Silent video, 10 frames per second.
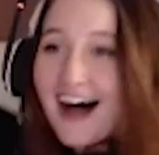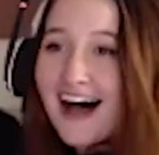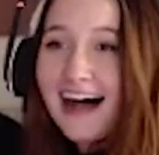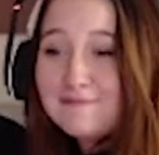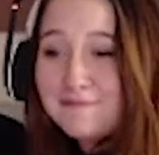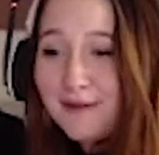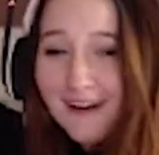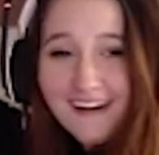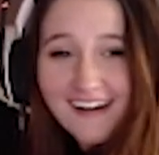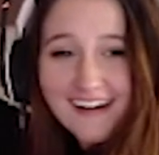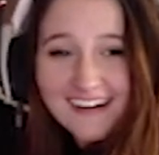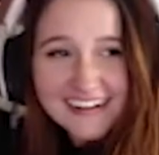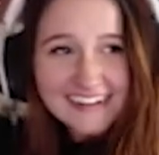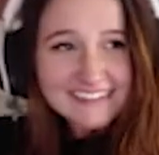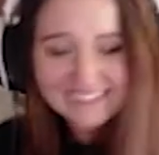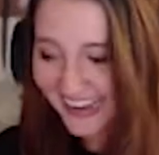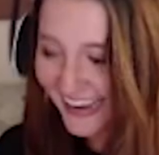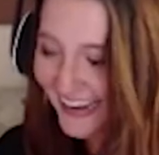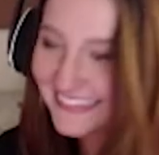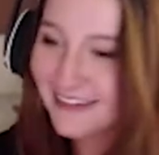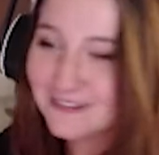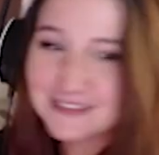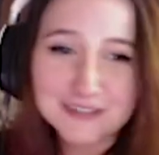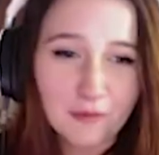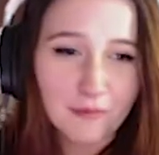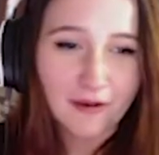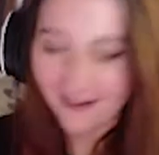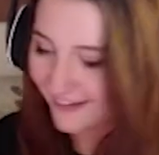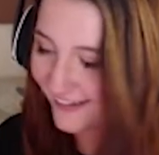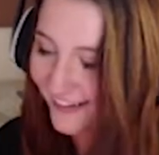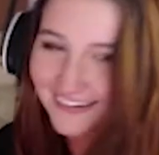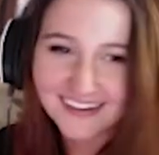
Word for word: I'm Pog, right? That was so Pog.